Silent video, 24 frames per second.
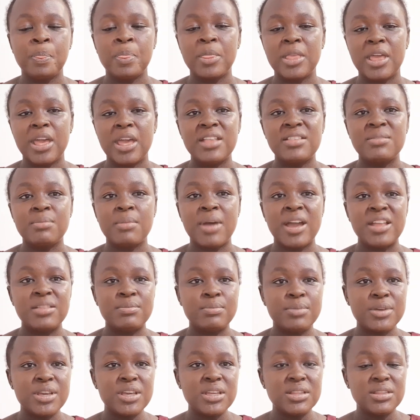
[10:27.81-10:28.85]

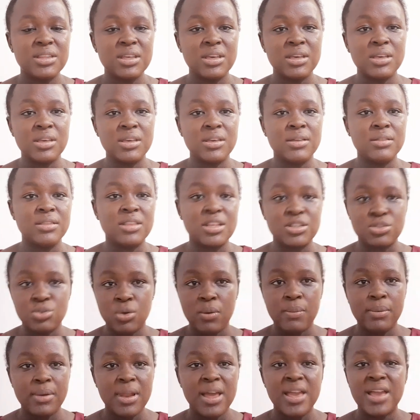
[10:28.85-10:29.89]
the
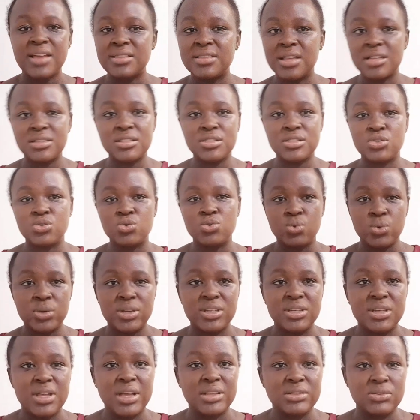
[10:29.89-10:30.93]
supplier that is doing
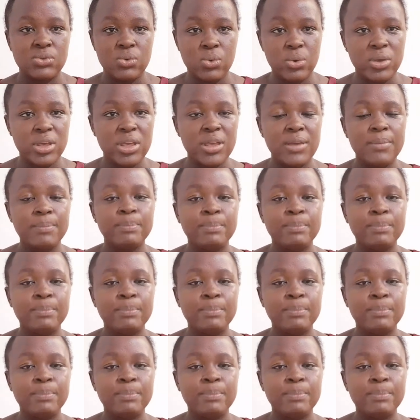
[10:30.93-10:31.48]
that, okay.